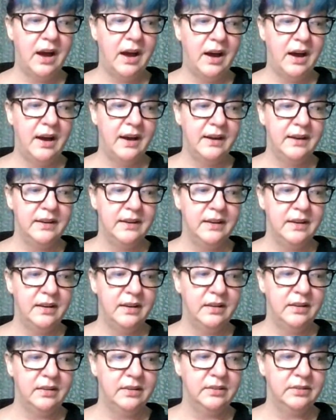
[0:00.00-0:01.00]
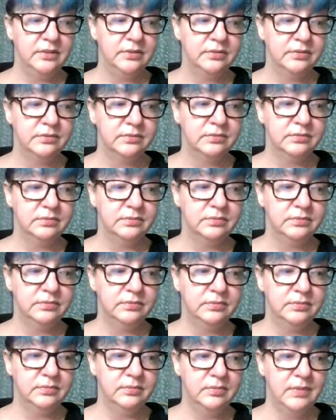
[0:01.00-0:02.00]
I
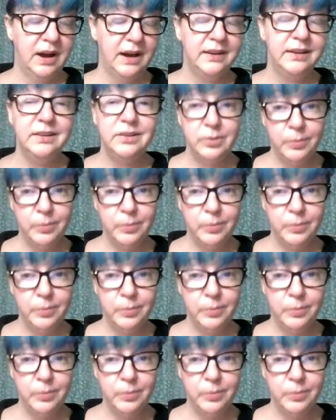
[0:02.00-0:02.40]
need